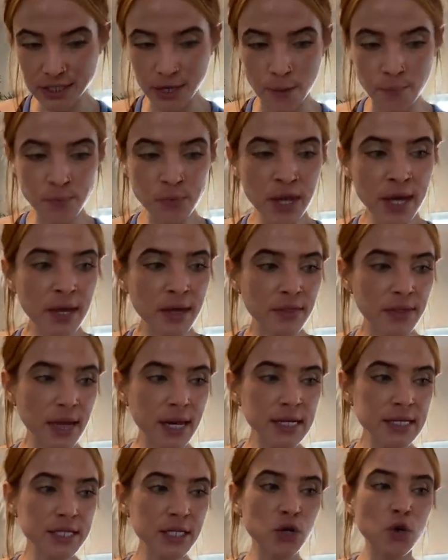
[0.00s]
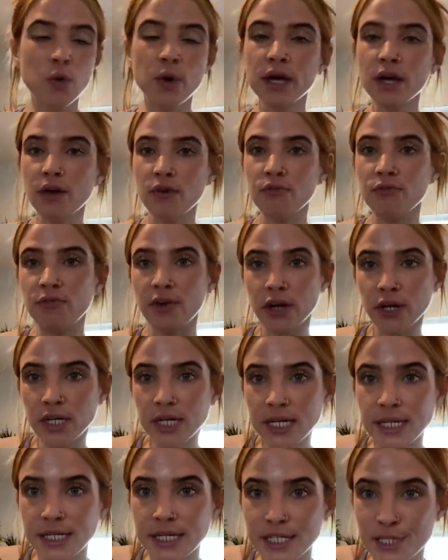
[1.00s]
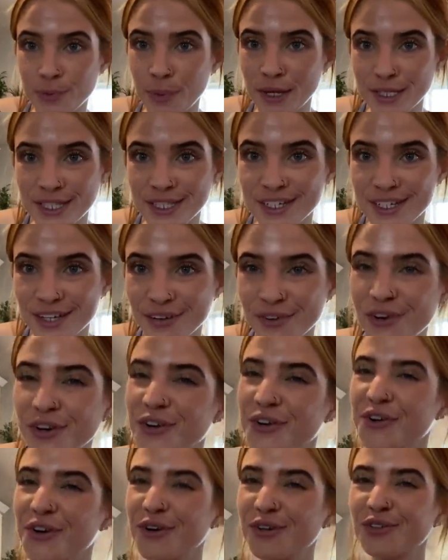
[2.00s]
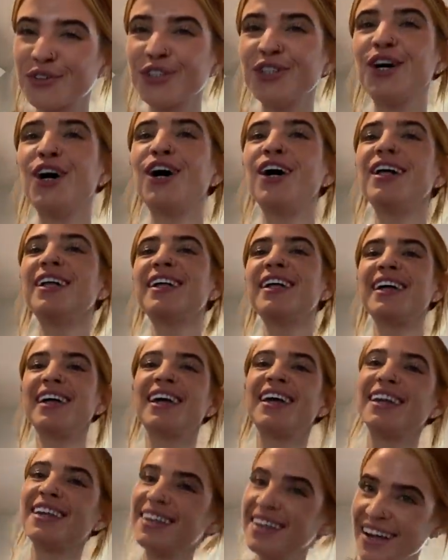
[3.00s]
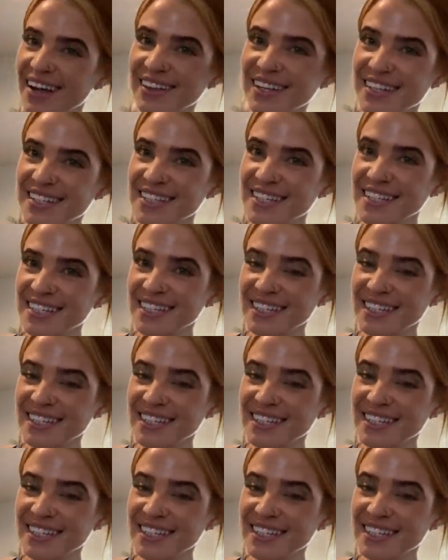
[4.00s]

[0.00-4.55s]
So that is a quick, very expensive grocery haul. Now let's eat.